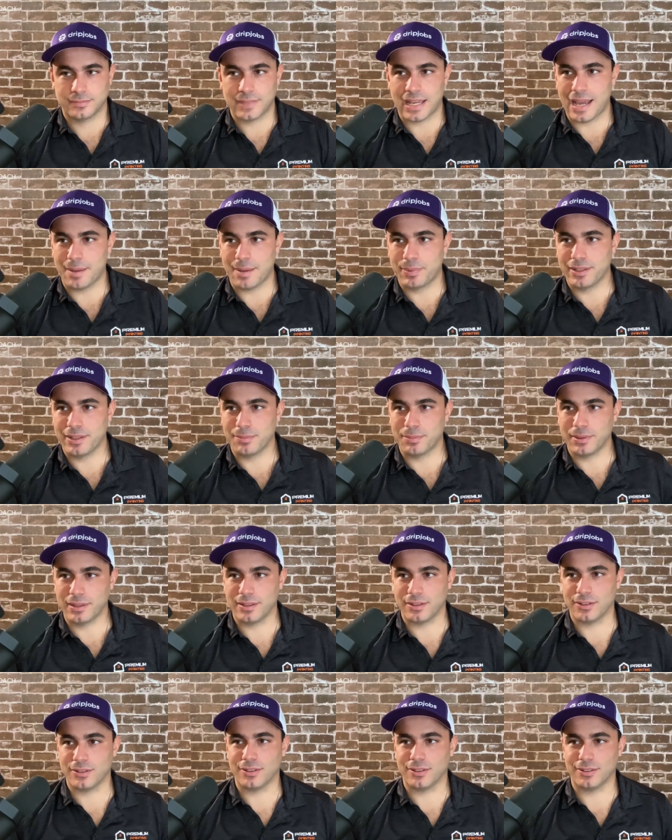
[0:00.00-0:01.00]
Happy to be
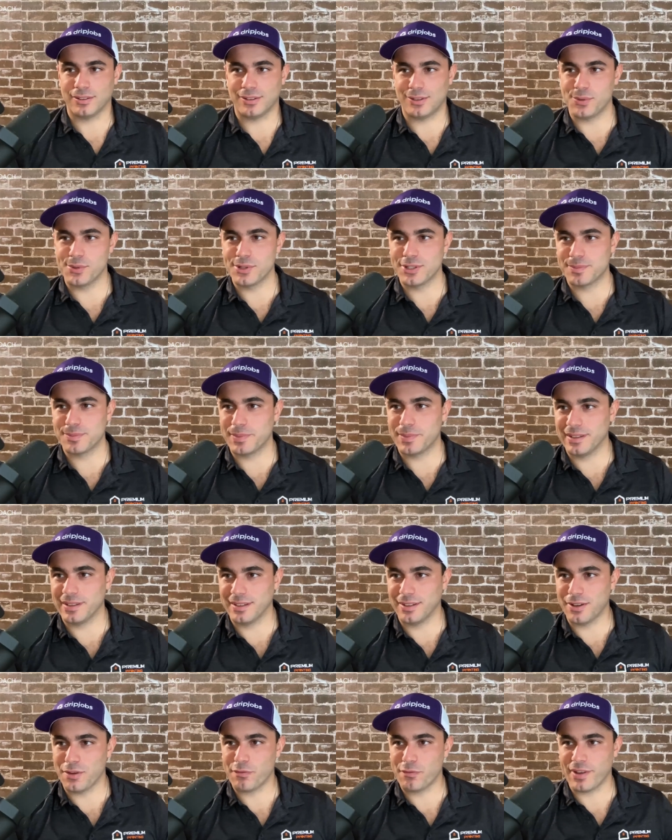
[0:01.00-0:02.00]
here. Always
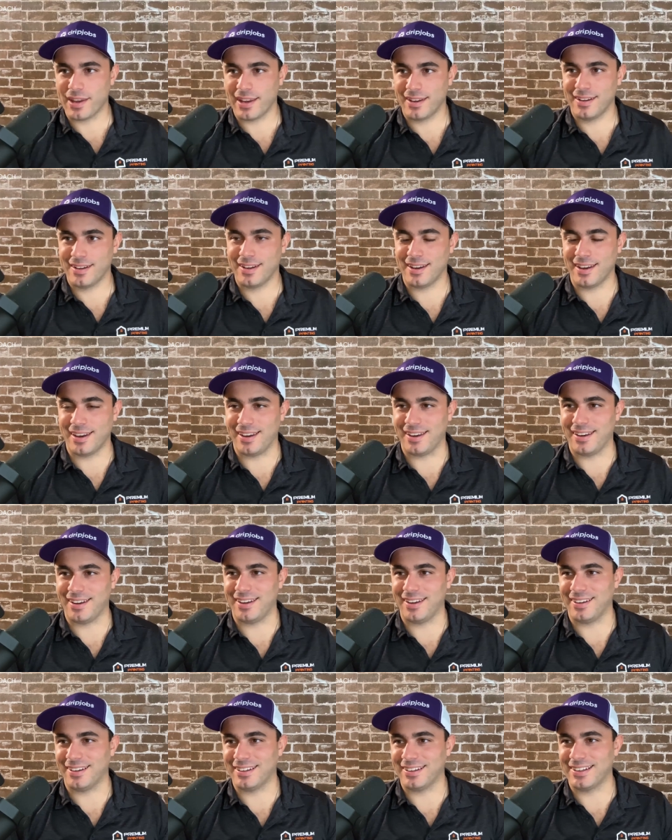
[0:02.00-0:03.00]
been a fan
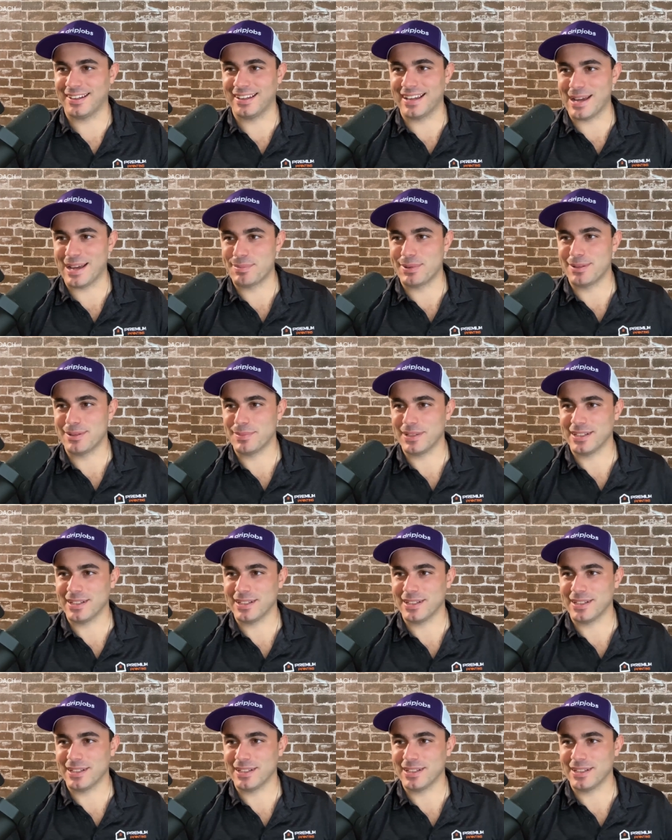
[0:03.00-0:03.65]
and happy to be a